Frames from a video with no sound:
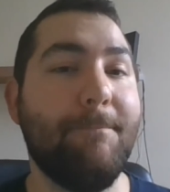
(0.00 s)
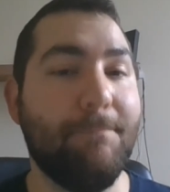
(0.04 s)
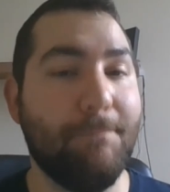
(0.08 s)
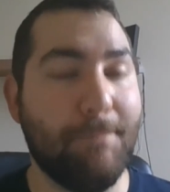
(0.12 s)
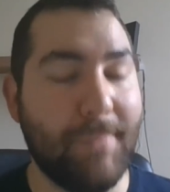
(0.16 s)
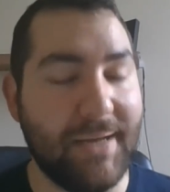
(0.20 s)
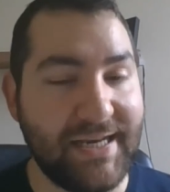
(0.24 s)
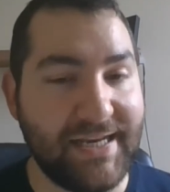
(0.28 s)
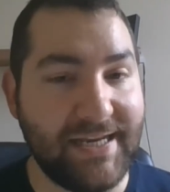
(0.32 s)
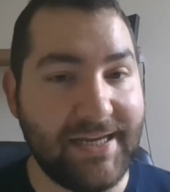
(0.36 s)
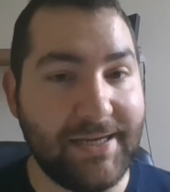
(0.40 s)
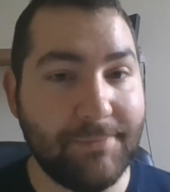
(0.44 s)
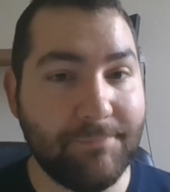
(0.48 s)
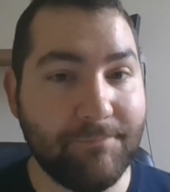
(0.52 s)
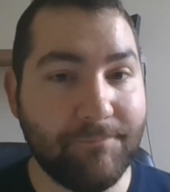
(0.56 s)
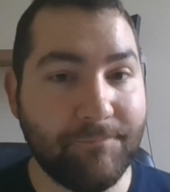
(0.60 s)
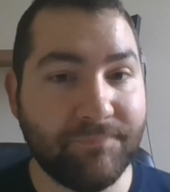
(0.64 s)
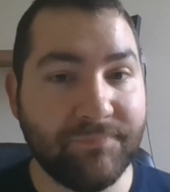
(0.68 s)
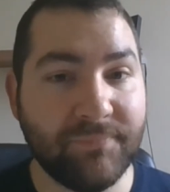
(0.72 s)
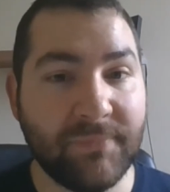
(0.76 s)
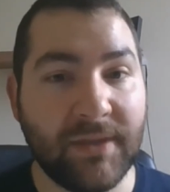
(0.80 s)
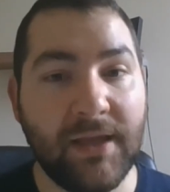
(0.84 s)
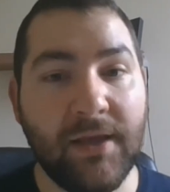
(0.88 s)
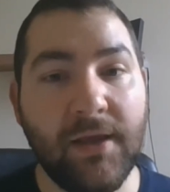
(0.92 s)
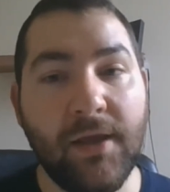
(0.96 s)
money.
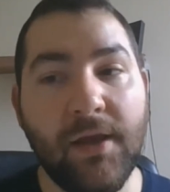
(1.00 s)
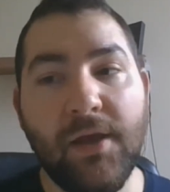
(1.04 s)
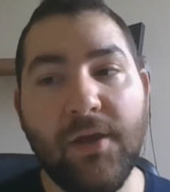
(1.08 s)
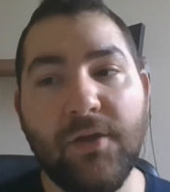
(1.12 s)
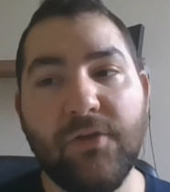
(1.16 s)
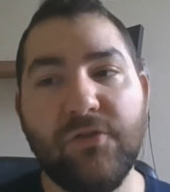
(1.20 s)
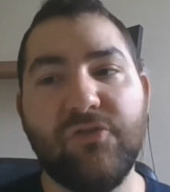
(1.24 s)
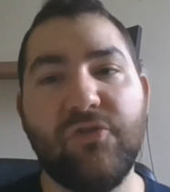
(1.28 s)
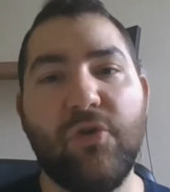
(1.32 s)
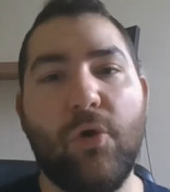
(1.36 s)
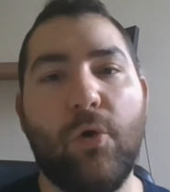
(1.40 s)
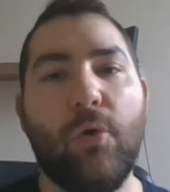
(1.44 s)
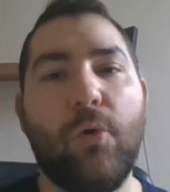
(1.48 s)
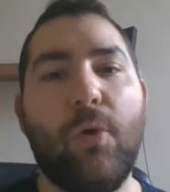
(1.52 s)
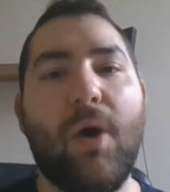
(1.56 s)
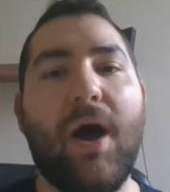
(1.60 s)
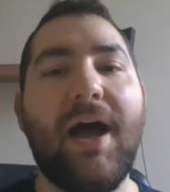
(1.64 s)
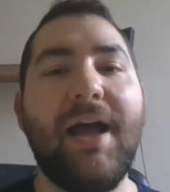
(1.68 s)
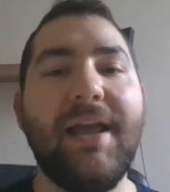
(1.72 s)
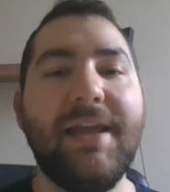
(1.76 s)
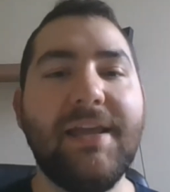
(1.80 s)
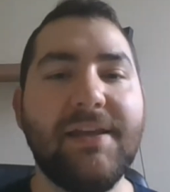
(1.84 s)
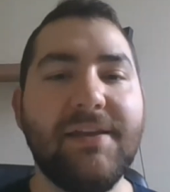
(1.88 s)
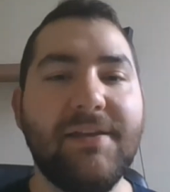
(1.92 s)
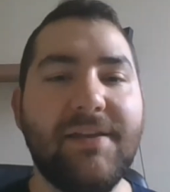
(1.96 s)
So
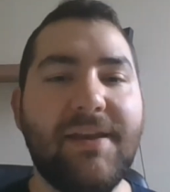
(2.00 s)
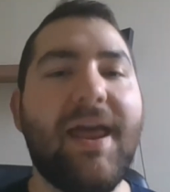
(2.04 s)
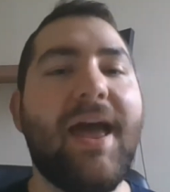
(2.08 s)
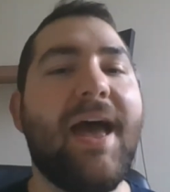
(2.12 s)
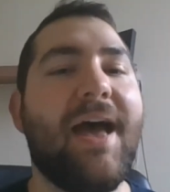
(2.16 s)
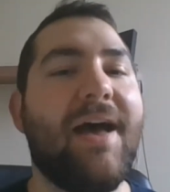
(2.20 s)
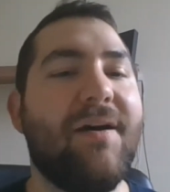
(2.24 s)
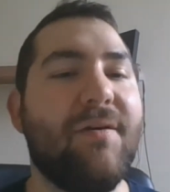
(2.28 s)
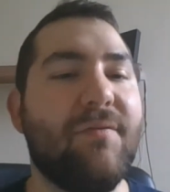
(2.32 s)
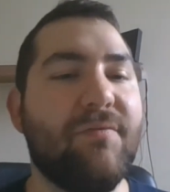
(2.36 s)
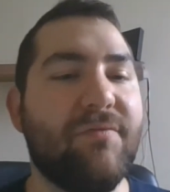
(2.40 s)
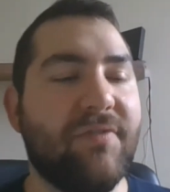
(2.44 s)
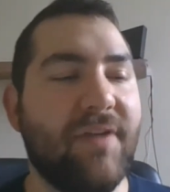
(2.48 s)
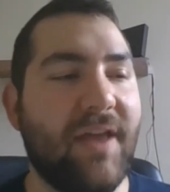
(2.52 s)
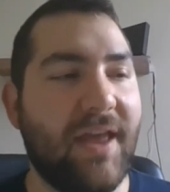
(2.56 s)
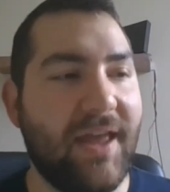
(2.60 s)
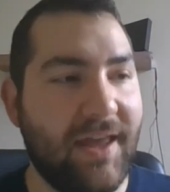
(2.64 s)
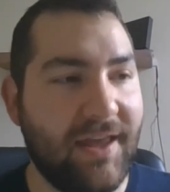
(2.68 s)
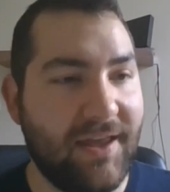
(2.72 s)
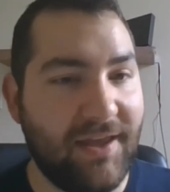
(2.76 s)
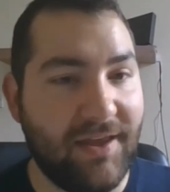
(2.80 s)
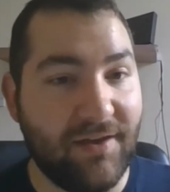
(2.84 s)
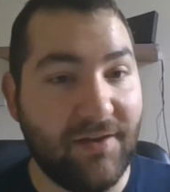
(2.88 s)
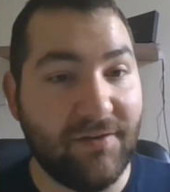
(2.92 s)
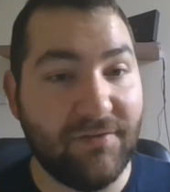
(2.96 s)
I could have
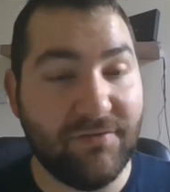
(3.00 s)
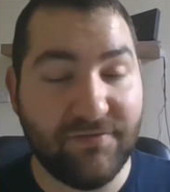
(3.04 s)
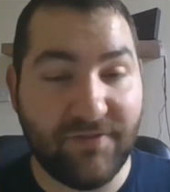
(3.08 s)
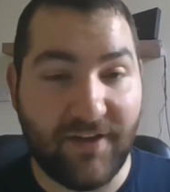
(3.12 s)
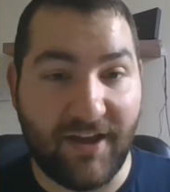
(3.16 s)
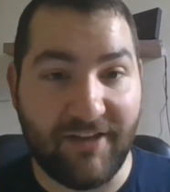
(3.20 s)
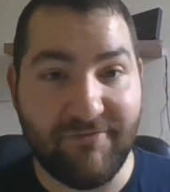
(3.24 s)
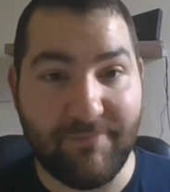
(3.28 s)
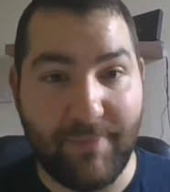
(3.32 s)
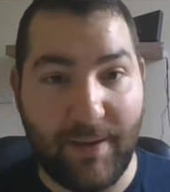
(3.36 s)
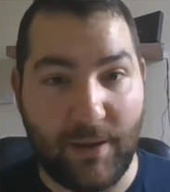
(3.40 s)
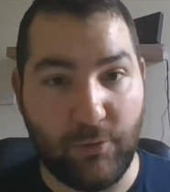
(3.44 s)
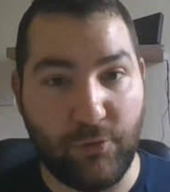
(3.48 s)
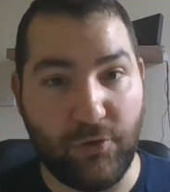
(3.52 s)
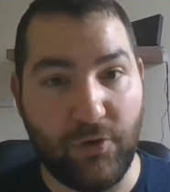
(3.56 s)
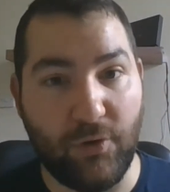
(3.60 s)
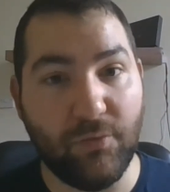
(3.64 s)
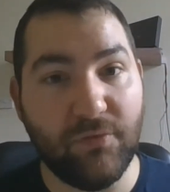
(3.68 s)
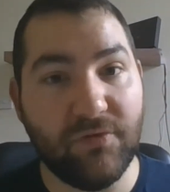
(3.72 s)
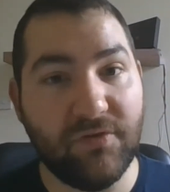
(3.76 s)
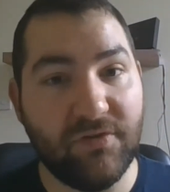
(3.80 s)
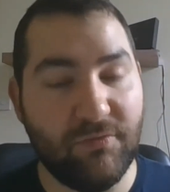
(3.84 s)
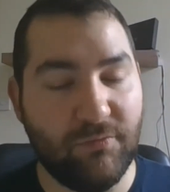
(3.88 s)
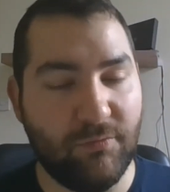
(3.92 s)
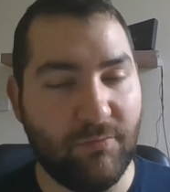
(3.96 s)
a £5
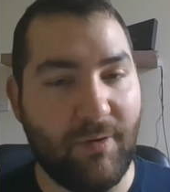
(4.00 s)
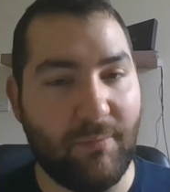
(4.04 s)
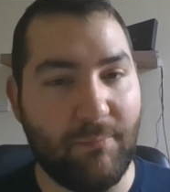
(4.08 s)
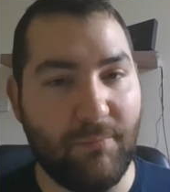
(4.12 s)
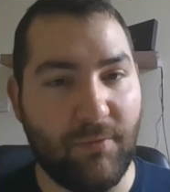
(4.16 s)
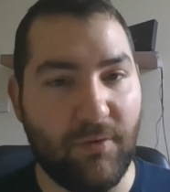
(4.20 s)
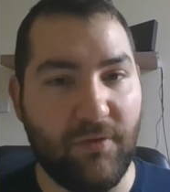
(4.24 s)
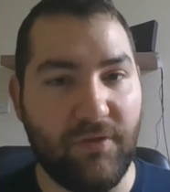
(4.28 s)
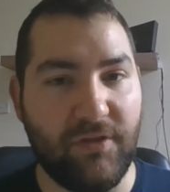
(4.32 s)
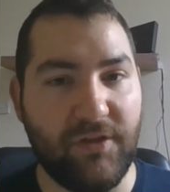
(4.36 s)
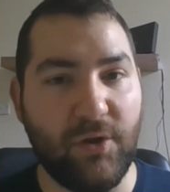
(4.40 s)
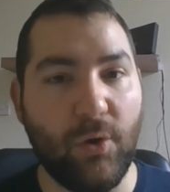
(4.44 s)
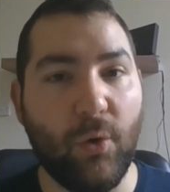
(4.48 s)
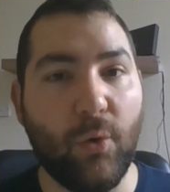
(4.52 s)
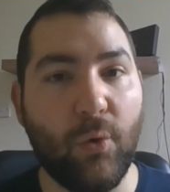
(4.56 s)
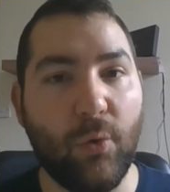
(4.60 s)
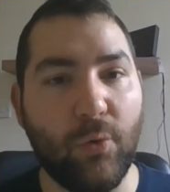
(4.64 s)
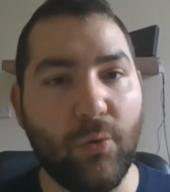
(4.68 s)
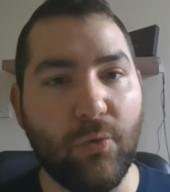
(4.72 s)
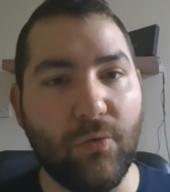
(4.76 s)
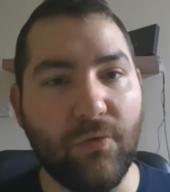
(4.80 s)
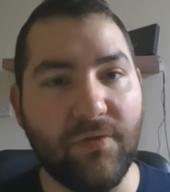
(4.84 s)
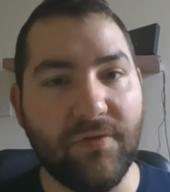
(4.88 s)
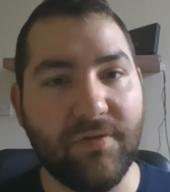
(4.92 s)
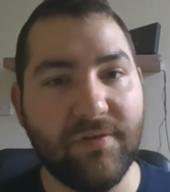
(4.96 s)
note. Remember the
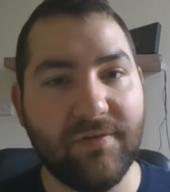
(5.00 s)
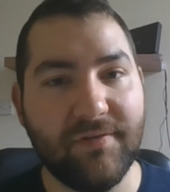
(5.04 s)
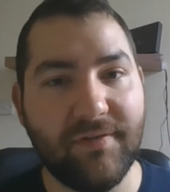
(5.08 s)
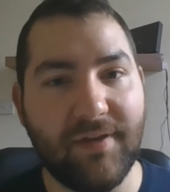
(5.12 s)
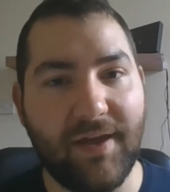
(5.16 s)
old,